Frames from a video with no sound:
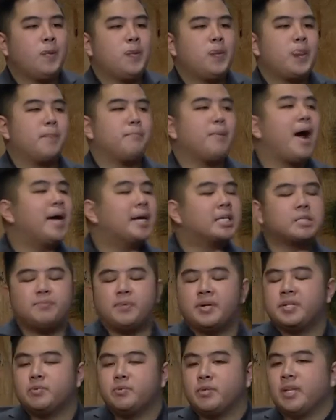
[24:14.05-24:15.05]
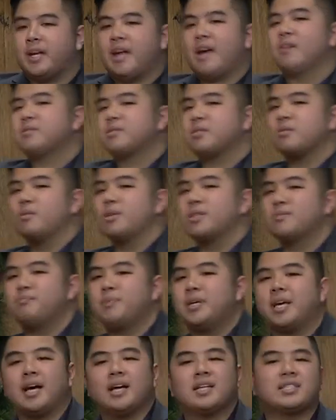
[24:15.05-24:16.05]
my experience with a counselor was
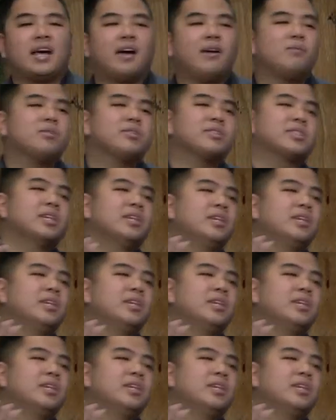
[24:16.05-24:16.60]
because I was